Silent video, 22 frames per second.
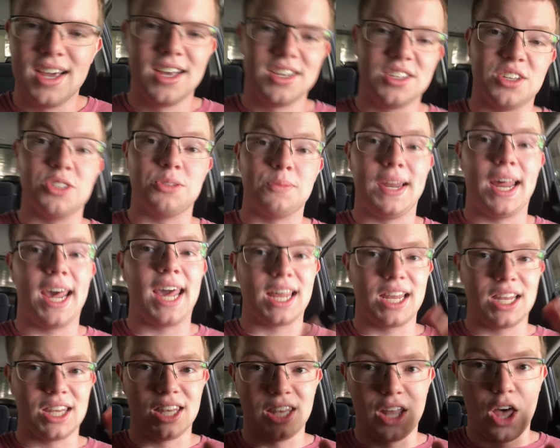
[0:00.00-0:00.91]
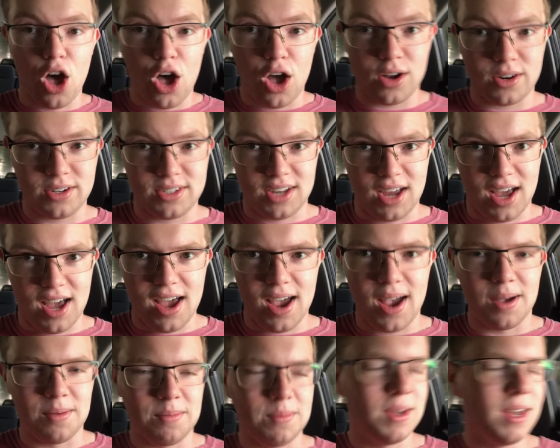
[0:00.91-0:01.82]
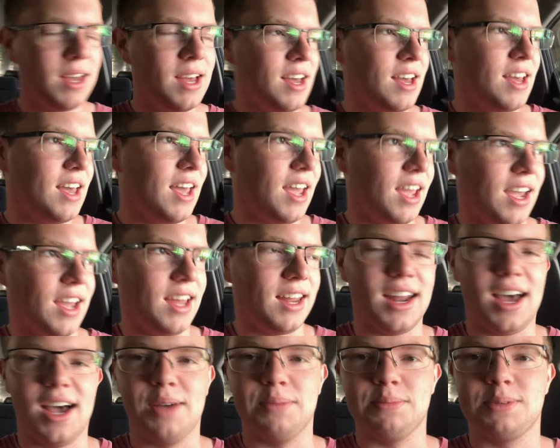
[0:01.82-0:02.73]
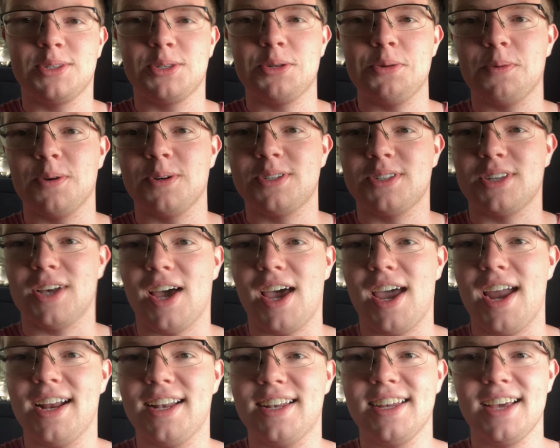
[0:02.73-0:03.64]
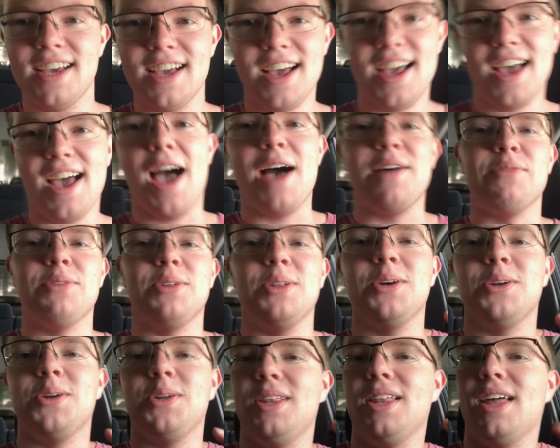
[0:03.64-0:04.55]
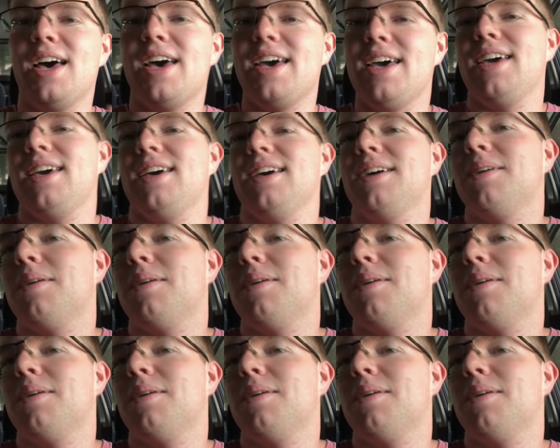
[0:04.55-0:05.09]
So it's been a long time, and I'm super psyched. Have a little like